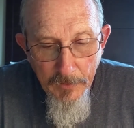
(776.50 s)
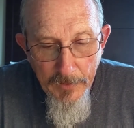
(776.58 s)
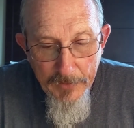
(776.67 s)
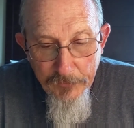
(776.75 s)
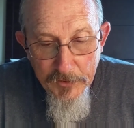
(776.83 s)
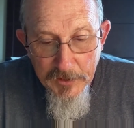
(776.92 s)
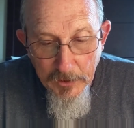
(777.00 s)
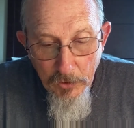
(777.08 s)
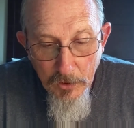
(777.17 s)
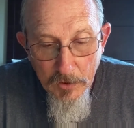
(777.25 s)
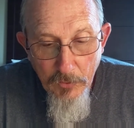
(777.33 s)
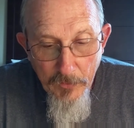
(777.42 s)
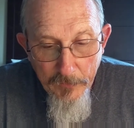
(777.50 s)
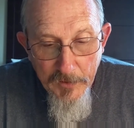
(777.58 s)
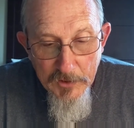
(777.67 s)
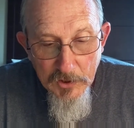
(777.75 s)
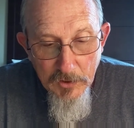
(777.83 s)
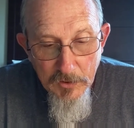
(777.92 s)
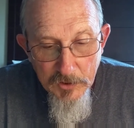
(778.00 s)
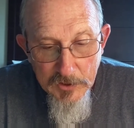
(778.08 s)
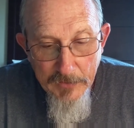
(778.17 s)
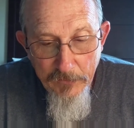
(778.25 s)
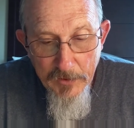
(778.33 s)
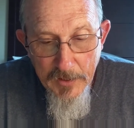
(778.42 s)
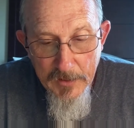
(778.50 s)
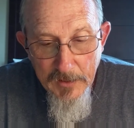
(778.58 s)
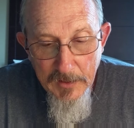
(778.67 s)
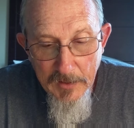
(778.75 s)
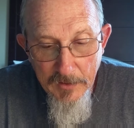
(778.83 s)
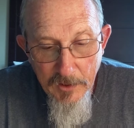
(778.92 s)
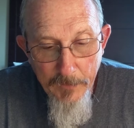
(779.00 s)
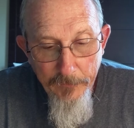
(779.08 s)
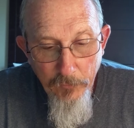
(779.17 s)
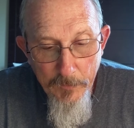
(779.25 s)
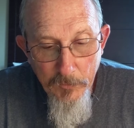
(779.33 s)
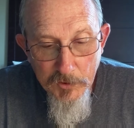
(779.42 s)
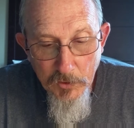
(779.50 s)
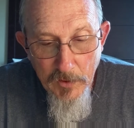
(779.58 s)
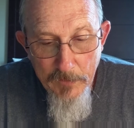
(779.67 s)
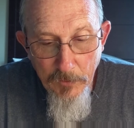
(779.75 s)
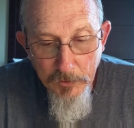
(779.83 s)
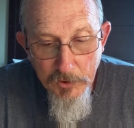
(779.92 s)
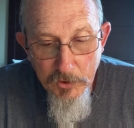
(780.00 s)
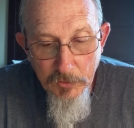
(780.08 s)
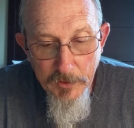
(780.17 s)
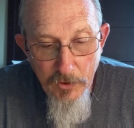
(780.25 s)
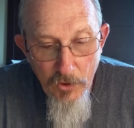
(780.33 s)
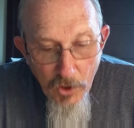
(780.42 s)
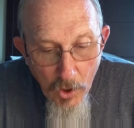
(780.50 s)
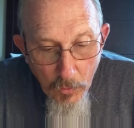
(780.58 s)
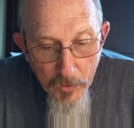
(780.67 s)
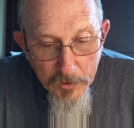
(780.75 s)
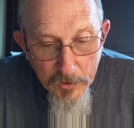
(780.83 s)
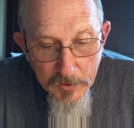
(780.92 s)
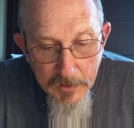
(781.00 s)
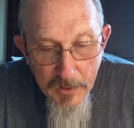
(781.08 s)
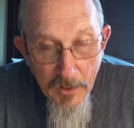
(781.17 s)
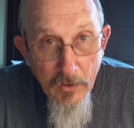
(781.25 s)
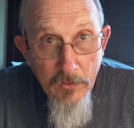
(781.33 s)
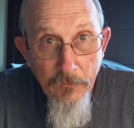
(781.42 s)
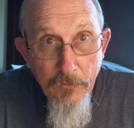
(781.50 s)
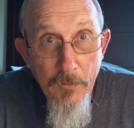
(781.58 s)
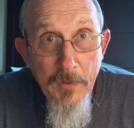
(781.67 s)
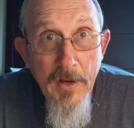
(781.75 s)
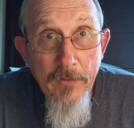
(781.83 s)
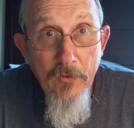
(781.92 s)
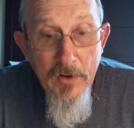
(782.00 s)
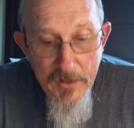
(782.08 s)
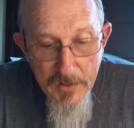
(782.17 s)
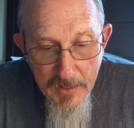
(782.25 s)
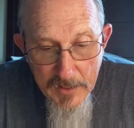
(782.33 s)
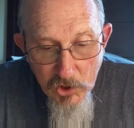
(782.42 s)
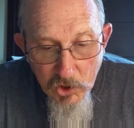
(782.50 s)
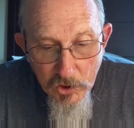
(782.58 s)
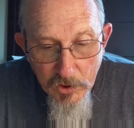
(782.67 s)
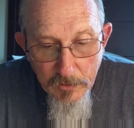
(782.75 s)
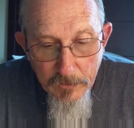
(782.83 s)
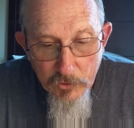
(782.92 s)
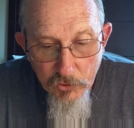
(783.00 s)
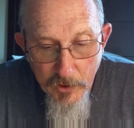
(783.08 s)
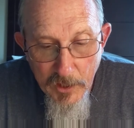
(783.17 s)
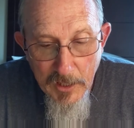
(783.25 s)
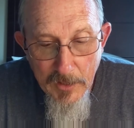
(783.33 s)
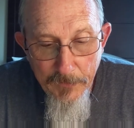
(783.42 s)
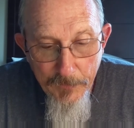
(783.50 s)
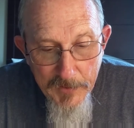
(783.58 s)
After this I looked, Revelation 7:9 again, and there before me was a great multitude that no one could count, from every nation, tribe,